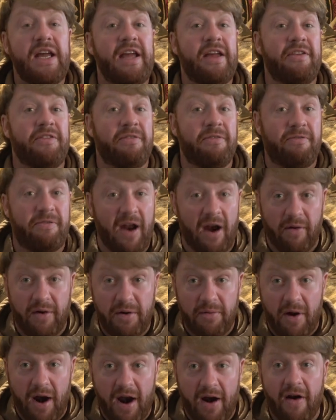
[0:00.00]
is very
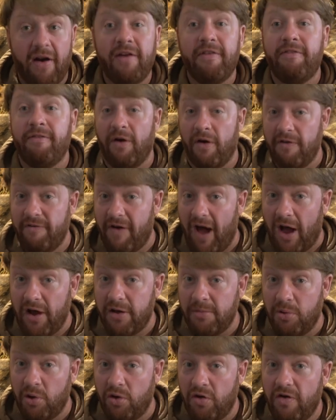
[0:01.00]
rare, very
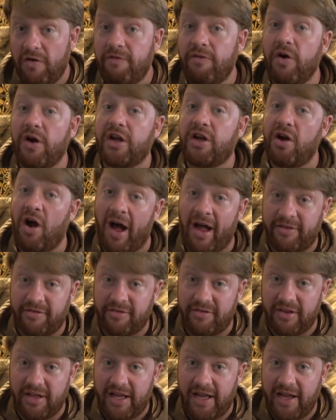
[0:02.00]
valuable, very
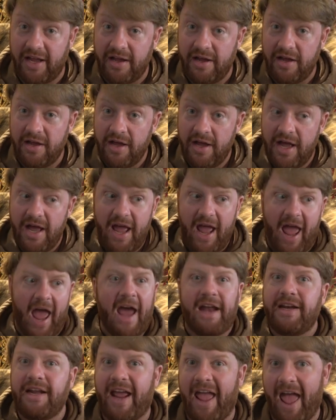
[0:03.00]
costly,
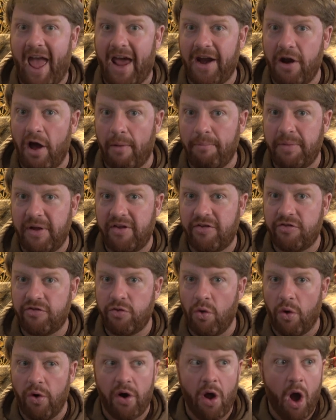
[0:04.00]
and cannot be
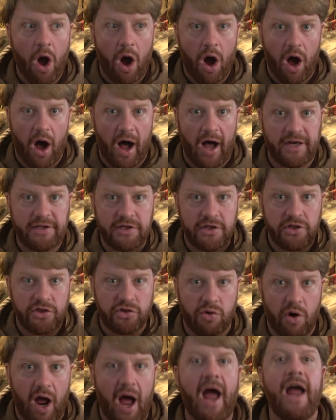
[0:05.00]
stored hot,
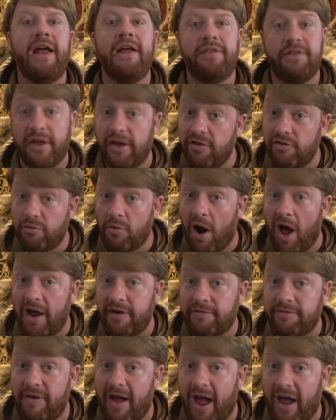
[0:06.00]
dry, things
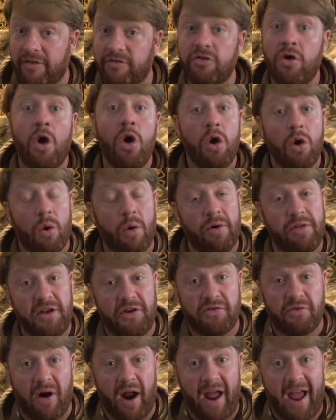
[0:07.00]
rot fast, or they
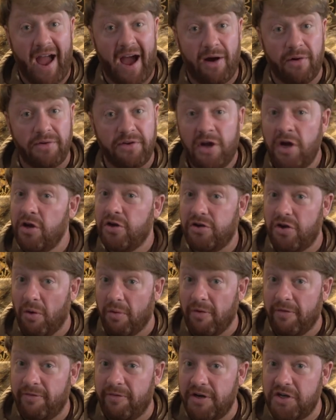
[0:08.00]
dry out. No
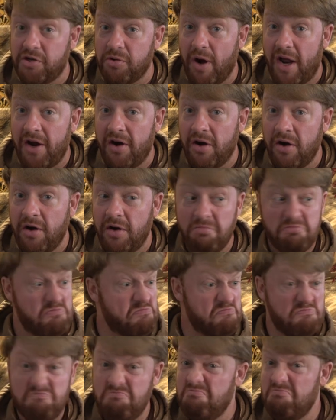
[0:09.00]
refrigerator,
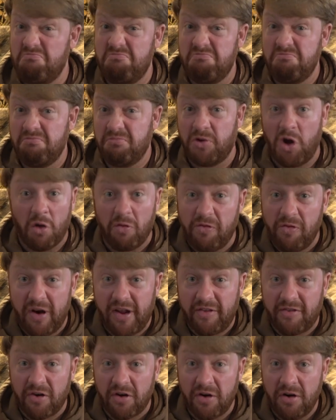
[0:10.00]
no
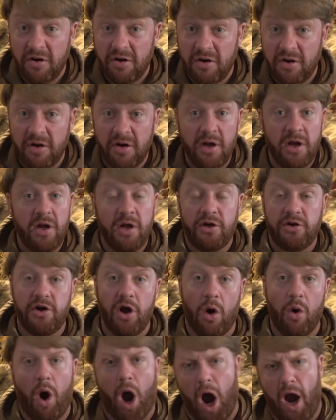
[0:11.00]
freezer,
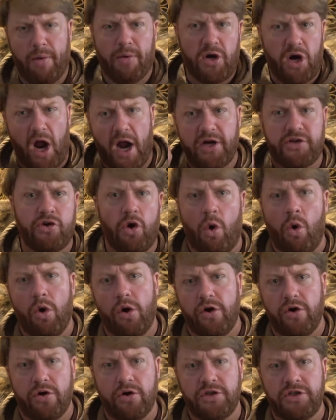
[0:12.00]
no, I would like to
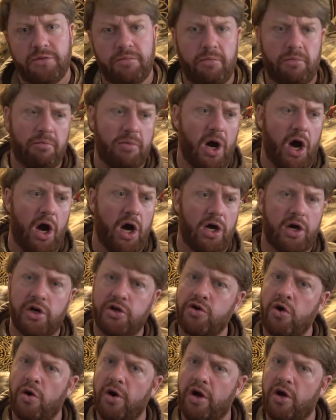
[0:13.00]
order some uh,
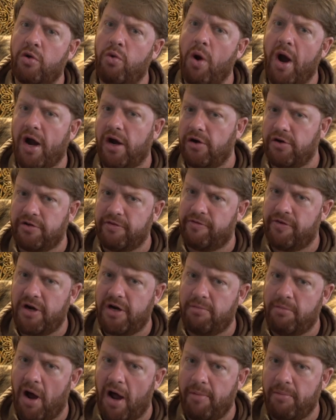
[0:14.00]
quail to
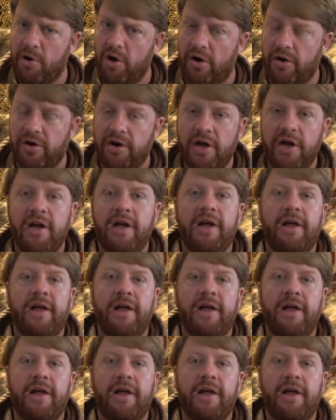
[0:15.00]
feed my bird.